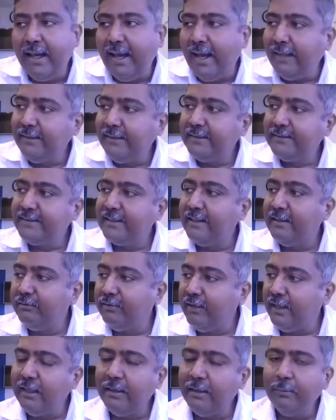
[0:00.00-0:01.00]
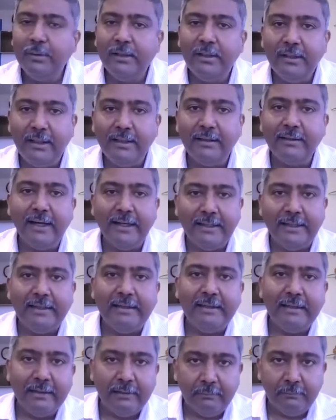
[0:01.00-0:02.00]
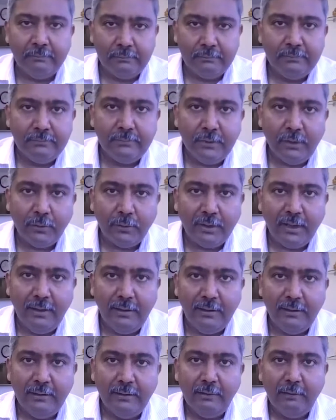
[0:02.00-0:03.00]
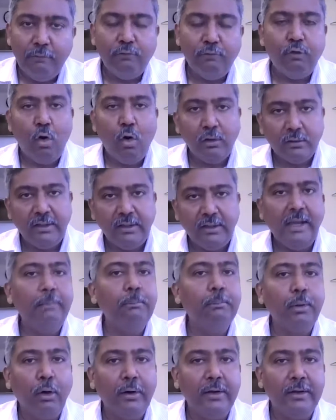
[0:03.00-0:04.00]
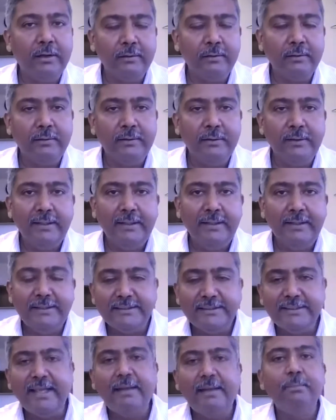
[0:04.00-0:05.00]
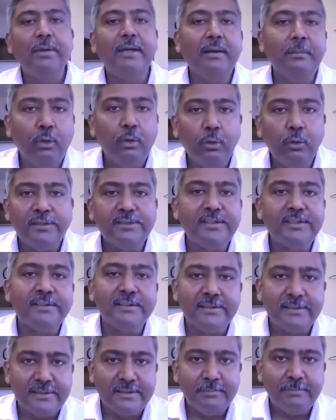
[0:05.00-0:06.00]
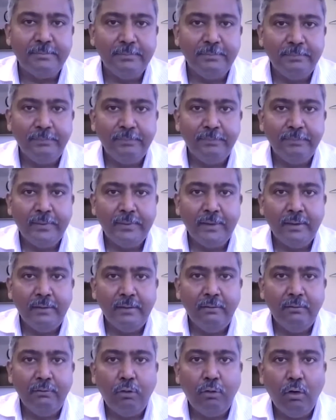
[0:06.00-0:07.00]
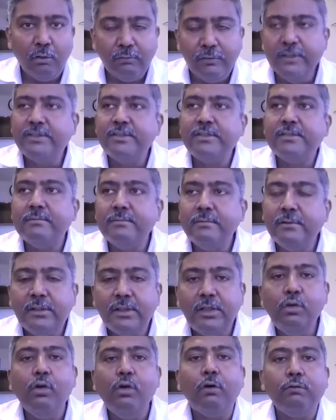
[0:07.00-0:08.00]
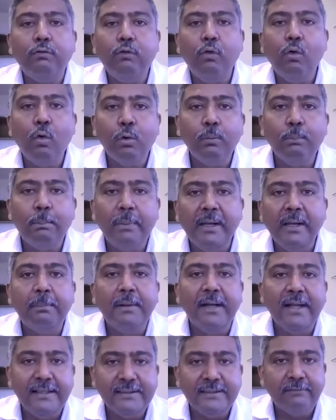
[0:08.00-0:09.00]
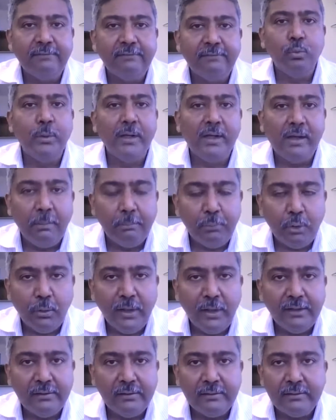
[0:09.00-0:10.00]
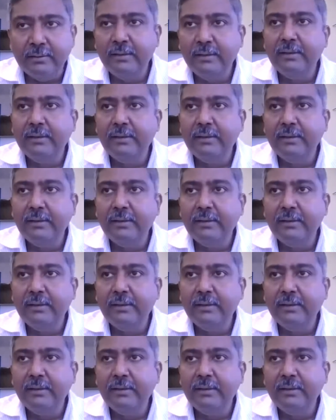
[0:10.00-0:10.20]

and there's an availability criteria, okay, for the employer. This can become a holistic system, for which 3 or 4 big players have to come together.